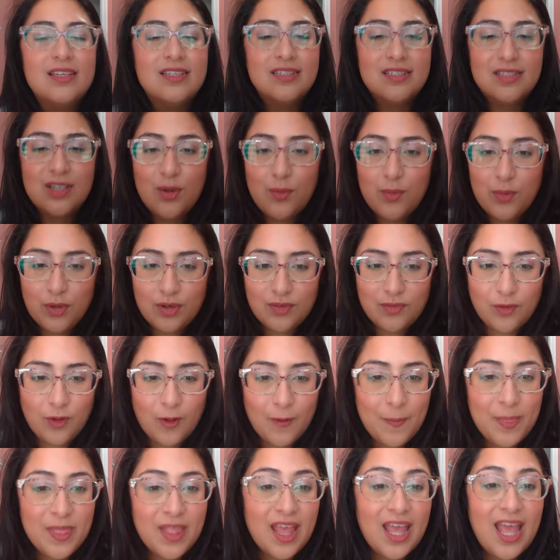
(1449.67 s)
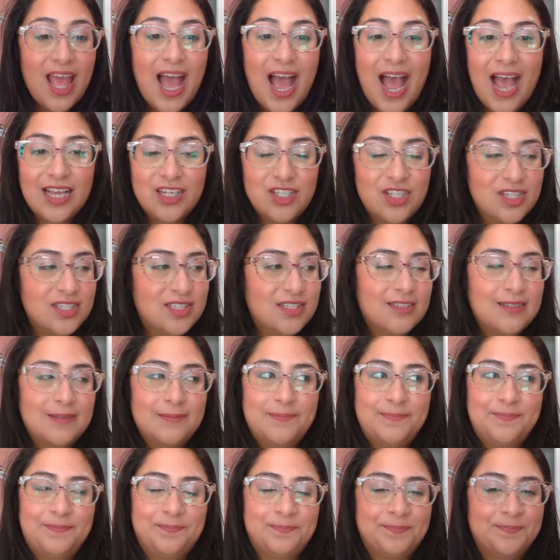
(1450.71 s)
So beautiful.
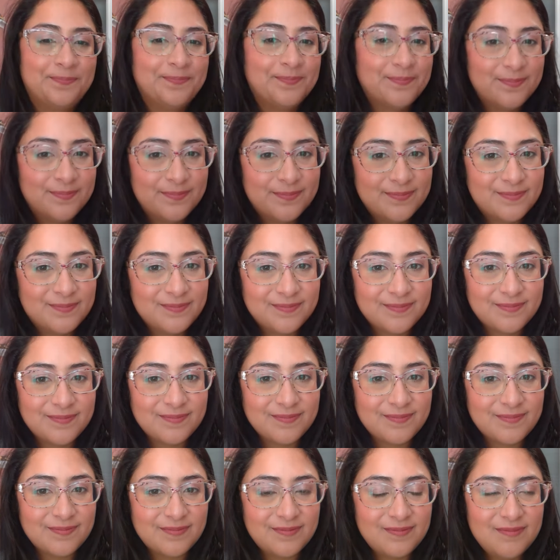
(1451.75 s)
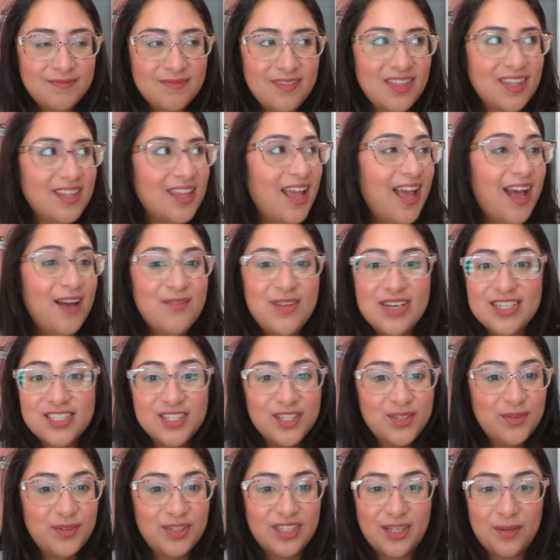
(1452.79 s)
I'm
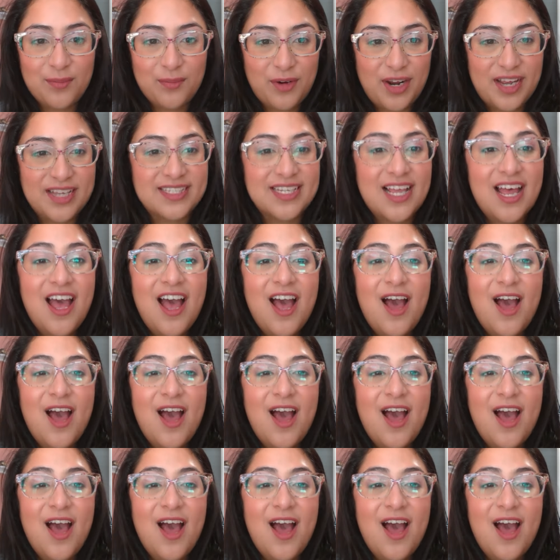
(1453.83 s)
actually really impressed.